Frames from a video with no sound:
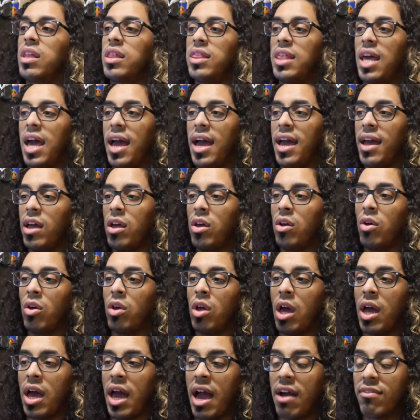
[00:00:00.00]
that
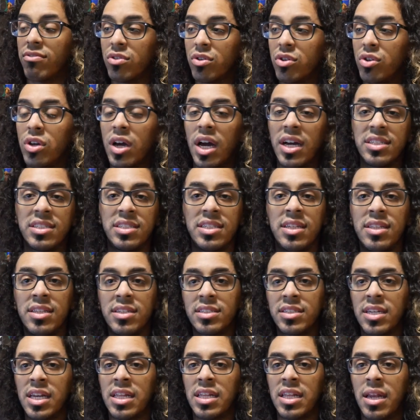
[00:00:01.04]
after you guys see
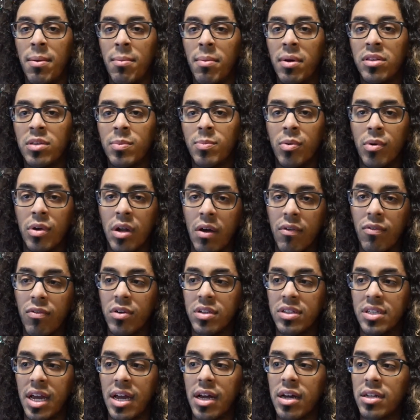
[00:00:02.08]
this skit that I'm about to put out for
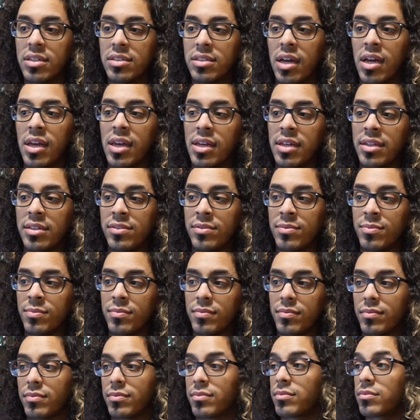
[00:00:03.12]
Attack on Titan
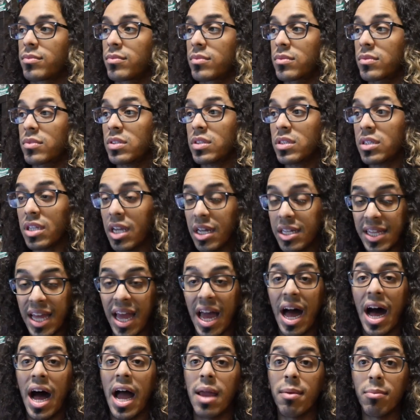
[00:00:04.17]

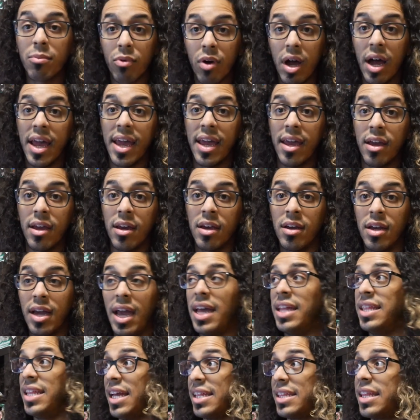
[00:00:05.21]
that I'm right
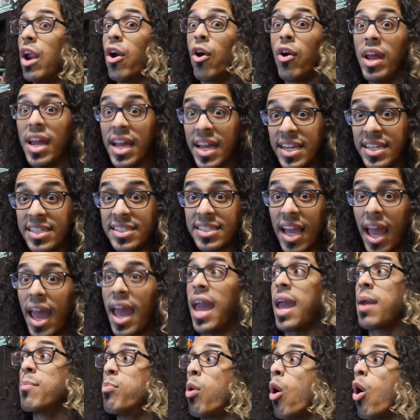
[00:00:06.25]
and that there is
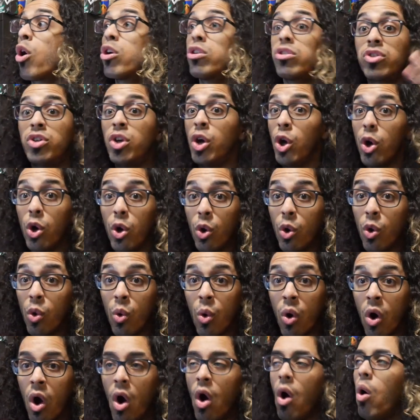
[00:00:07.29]
a part
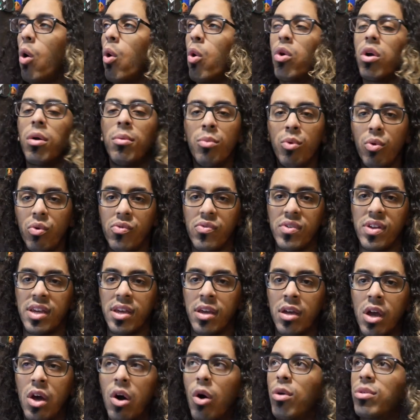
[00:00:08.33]
two or a
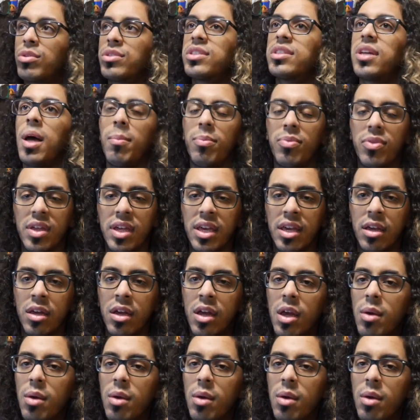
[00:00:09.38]
movie or something